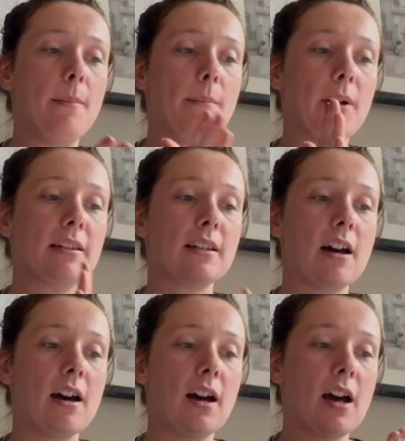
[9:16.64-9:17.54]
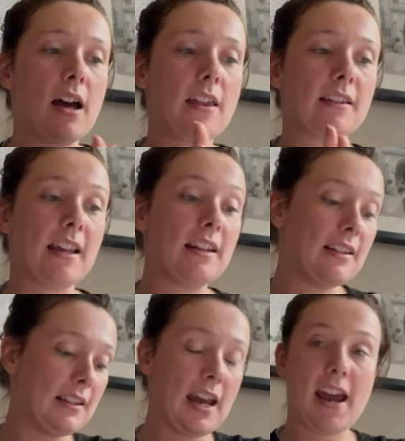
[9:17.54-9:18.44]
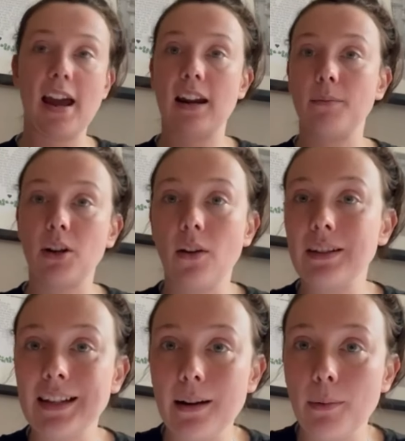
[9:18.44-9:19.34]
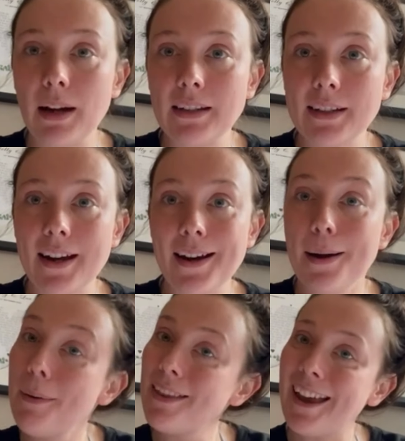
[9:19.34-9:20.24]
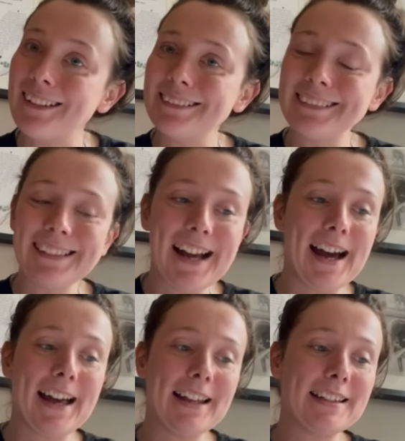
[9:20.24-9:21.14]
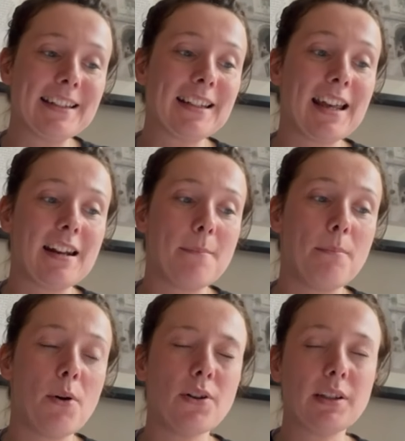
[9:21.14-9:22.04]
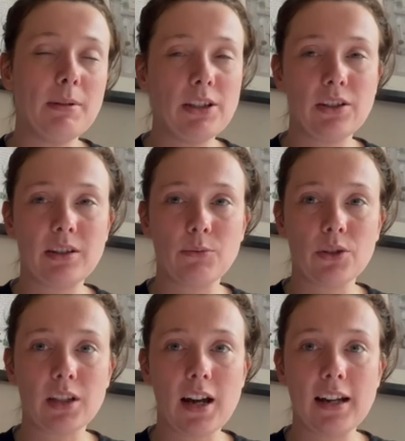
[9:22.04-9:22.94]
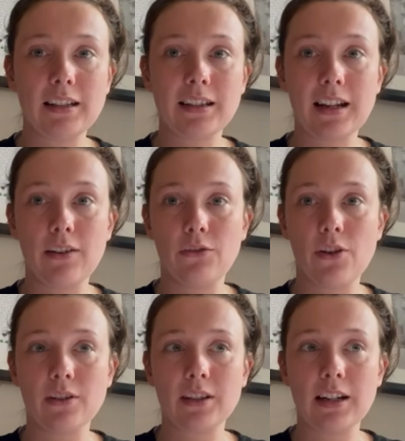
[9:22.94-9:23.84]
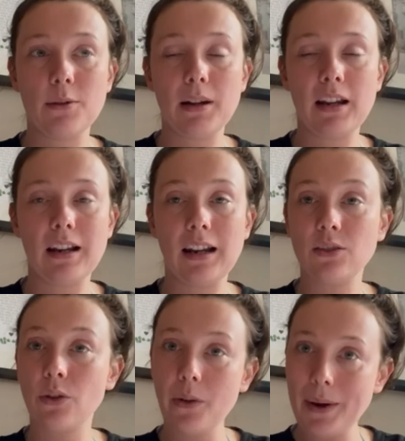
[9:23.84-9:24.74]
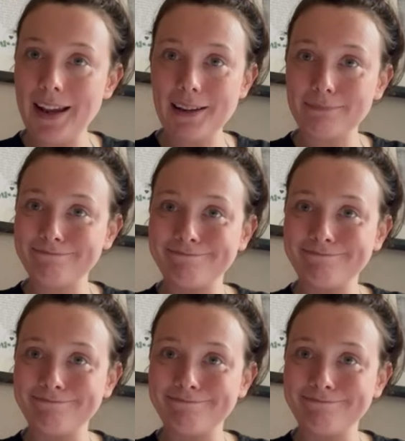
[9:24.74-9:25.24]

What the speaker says: But it's the end of the day and I'm going to go and celebrate a birthday and then possibly do some more tonight. If not, it'll be later in the week.